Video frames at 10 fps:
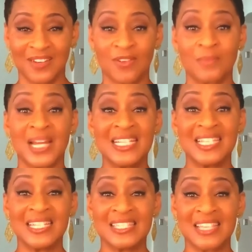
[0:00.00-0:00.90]
From
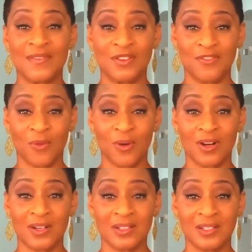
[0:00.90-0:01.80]

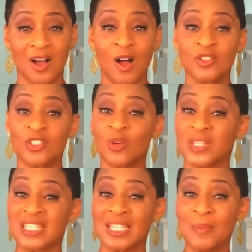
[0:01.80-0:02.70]
1974, also
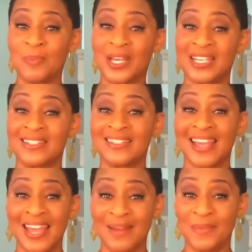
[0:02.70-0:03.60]
with Slim Pickens
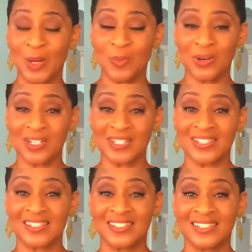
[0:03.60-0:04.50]
and Mel
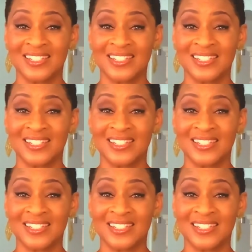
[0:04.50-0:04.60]
Brooks,